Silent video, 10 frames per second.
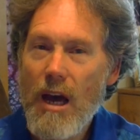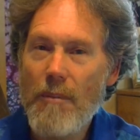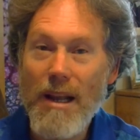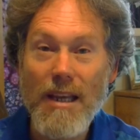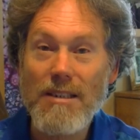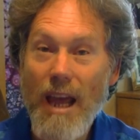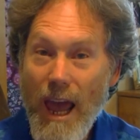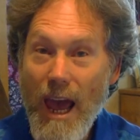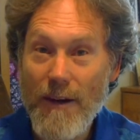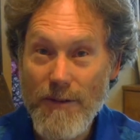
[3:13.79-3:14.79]
but it doesn't
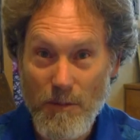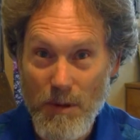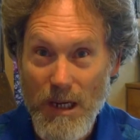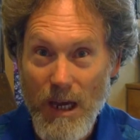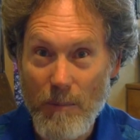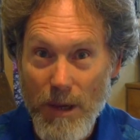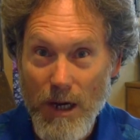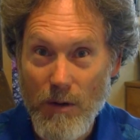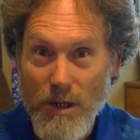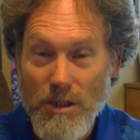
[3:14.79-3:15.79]
have to be a
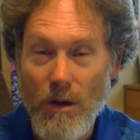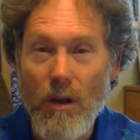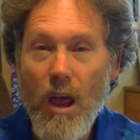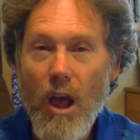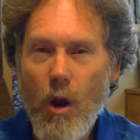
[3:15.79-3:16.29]
big crystal.